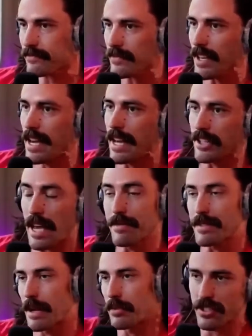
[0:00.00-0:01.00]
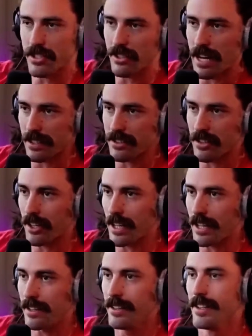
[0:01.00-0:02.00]
And GameStop was just their next
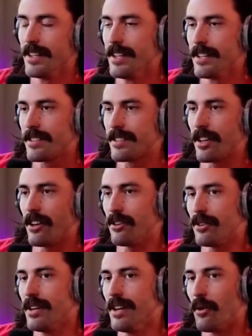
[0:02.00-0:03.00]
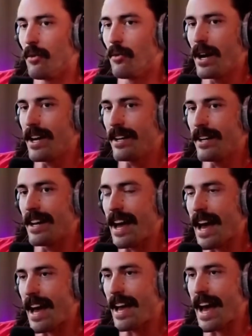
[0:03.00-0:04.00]
target. So when
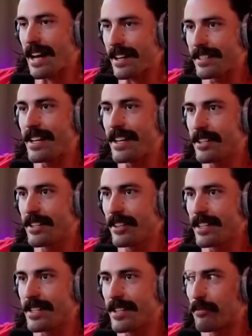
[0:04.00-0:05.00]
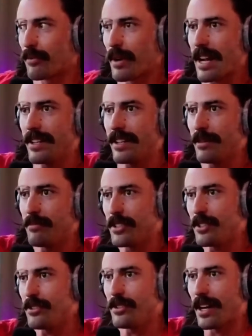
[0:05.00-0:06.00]
accidentally some random
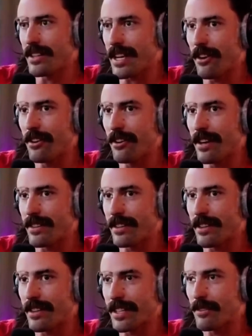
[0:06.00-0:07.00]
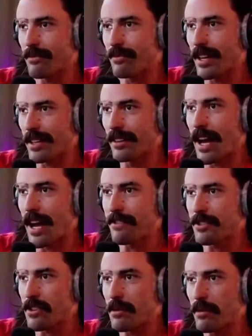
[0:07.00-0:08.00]
dude on the internet that likes to like live
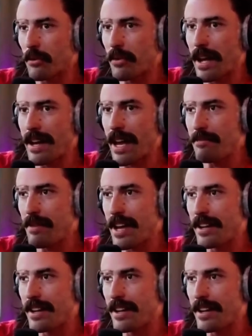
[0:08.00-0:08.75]
stream with a red headband,